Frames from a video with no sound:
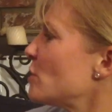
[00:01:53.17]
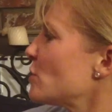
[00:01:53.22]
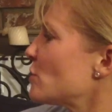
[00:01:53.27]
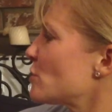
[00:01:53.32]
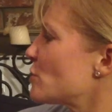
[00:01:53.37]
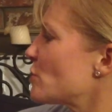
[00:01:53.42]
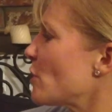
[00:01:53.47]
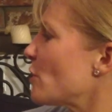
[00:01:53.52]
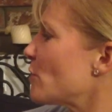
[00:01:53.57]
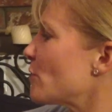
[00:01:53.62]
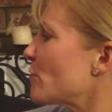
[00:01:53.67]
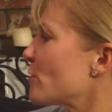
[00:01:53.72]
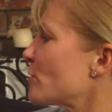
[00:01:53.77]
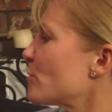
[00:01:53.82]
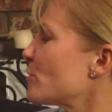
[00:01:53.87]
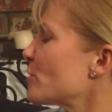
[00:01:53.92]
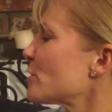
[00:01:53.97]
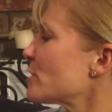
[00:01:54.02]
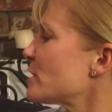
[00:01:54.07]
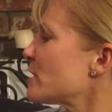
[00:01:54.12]
So, the
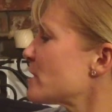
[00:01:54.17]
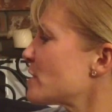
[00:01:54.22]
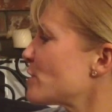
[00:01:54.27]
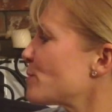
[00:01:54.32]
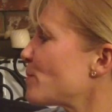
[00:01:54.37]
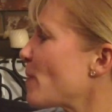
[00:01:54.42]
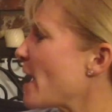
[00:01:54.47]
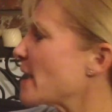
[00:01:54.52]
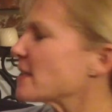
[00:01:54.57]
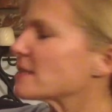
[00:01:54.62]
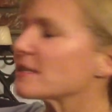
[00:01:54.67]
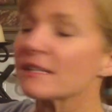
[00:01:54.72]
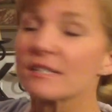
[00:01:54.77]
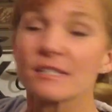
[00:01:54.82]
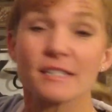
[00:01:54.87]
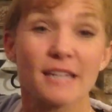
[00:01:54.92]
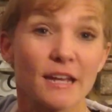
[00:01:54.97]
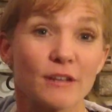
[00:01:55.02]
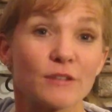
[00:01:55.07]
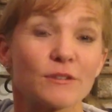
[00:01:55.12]
word despise. Let's
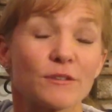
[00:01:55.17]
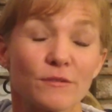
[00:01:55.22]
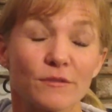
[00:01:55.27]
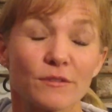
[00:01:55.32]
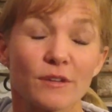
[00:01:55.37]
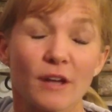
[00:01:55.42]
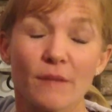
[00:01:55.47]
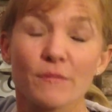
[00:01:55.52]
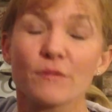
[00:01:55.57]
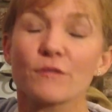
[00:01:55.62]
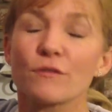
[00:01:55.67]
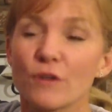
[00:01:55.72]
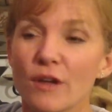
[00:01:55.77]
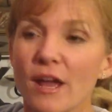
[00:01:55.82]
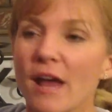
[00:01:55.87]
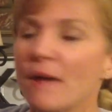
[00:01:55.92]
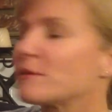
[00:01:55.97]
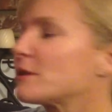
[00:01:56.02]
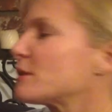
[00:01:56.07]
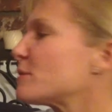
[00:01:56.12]
take the
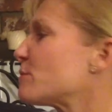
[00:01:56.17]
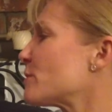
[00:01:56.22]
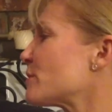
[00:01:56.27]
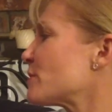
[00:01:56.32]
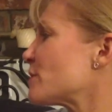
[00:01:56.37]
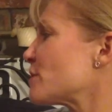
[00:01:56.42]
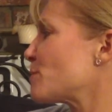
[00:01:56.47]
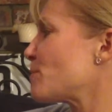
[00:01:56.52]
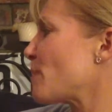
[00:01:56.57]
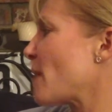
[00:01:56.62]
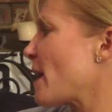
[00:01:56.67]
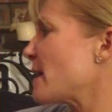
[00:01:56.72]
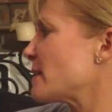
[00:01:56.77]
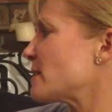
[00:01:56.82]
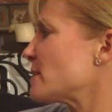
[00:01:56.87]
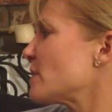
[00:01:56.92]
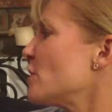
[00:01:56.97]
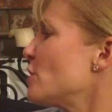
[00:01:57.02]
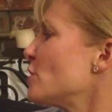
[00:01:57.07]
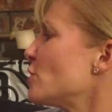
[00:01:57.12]
vocabulary word
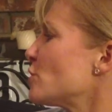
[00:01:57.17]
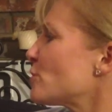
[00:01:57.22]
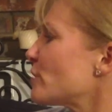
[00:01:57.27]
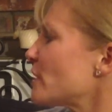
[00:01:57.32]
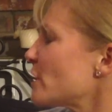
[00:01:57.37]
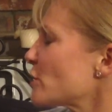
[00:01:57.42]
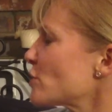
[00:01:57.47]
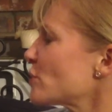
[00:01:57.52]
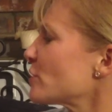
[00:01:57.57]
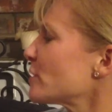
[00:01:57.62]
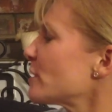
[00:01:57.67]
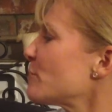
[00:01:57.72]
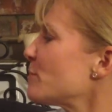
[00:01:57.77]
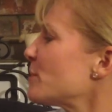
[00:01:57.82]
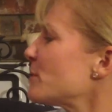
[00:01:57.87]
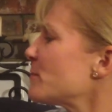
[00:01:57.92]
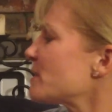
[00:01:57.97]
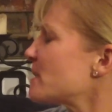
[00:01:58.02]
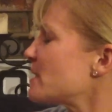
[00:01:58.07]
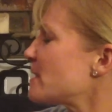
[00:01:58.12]
despise. Traditionally,
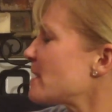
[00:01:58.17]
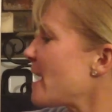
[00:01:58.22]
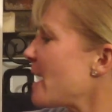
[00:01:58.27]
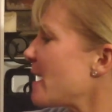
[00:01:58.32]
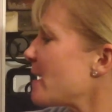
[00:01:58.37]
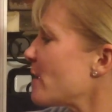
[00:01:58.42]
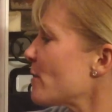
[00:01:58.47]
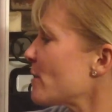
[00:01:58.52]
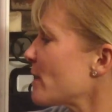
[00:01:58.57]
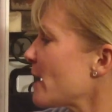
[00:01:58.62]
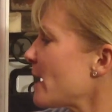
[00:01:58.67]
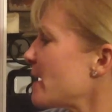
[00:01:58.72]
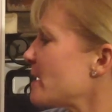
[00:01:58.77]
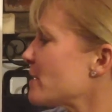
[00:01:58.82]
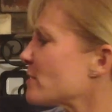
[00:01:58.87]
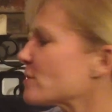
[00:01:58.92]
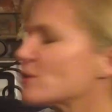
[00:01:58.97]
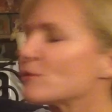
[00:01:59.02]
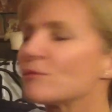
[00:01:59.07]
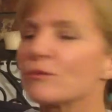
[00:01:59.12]
we would say, okay,
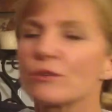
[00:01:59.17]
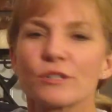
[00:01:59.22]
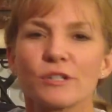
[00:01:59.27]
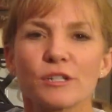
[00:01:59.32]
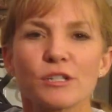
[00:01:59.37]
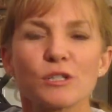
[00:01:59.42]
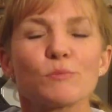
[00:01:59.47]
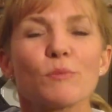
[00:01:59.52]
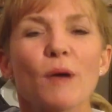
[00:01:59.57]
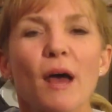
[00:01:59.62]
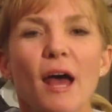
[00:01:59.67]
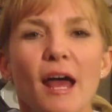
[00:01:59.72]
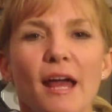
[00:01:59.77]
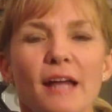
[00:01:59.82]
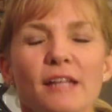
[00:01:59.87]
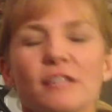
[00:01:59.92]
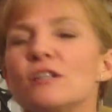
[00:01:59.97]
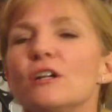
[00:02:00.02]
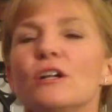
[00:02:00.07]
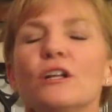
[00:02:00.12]
here's the word
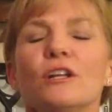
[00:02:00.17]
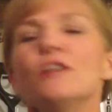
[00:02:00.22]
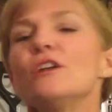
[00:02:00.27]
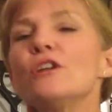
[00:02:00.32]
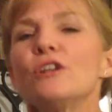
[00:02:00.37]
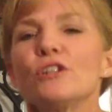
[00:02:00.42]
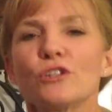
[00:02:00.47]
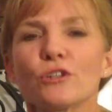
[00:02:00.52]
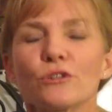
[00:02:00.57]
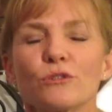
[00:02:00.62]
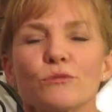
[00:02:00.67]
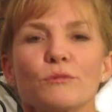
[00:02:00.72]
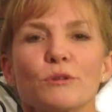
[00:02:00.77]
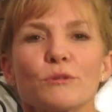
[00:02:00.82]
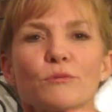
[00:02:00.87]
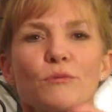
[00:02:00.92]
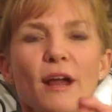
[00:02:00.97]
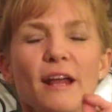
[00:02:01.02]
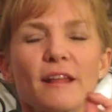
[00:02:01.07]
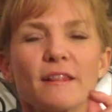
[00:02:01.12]
despise. Children
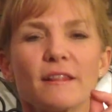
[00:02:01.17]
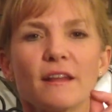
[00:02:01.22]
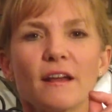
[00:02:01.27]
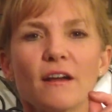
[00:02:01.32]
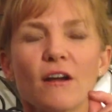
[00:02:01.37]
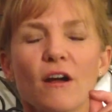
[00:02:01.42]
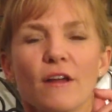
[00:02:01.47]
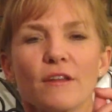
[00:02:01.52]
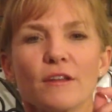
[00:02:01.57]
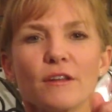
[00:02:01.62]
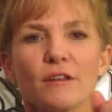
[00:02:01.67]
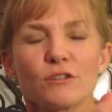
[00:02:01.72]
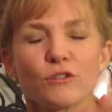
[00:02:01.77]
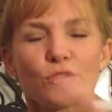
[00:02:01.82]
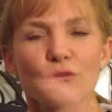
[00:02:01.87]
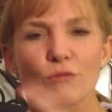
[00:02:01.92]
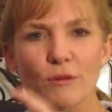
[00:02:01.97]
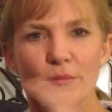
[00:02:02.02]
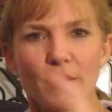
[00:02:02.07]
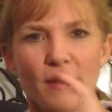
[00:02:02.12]
would write on a
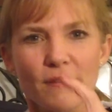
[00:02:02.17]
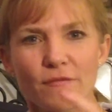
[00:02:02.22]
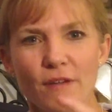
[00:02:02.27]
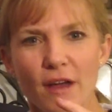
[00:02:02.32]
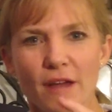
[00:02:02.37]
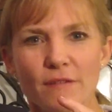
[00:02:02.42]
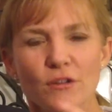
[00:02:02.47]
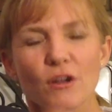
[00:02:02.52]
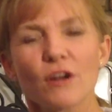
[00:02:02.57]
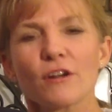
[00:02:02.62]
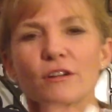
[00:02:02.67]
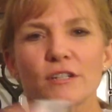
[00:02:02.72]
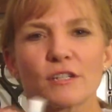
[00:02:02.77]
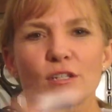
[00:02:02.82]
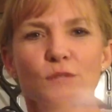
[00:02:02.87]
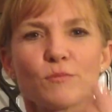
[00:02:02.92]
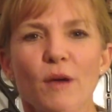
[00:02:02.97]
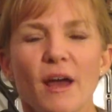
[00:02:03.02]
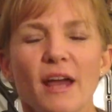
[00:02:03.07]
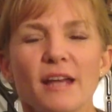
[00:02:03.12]
3x5 card,
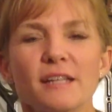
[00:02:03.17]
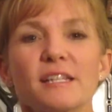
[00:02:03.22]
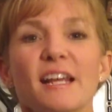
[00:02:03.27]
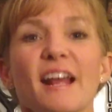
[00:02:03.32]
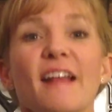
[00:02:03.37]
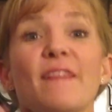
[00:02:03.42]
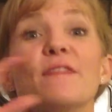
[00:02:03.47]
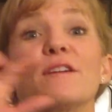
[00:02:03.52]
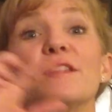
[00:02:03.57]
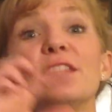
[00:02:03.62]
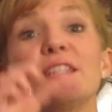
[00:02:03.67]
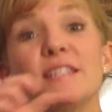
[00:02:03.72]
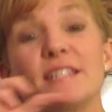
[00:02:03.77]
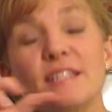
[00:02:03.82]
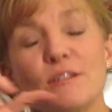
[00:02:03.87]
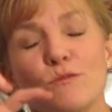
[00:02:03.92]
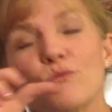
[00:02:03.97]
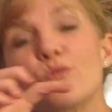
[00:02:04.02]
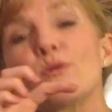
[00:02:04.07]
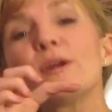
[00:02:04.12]
despise, and the
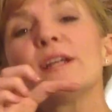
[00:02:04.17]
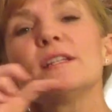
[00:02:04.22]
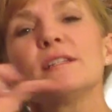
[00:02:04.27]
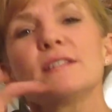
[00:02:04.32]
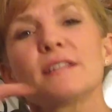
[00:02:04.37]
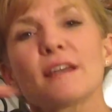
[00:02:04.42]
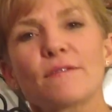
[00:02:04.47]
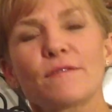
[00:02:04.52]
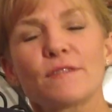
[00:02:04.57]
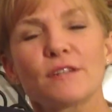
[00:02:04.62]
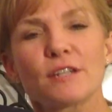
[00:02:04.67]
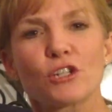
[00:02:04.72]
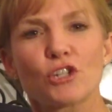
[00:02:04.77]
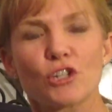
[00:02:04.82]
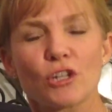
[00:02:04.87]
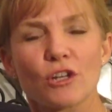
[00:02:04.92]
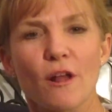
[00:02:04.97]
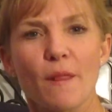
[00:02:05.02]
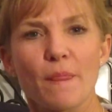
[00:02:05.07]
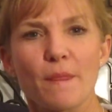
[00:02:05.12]
written
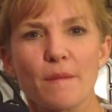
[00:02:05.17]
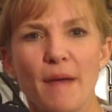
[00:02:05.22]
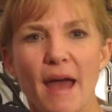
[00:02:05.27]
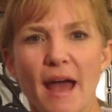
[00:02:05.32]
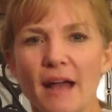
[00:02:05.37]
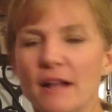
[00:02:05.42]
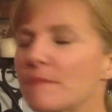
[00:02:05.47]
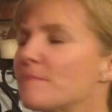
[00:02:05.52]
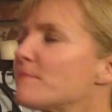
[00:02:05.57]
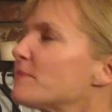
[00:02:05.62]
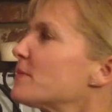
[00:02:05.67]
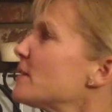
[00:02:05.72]
definition on the back.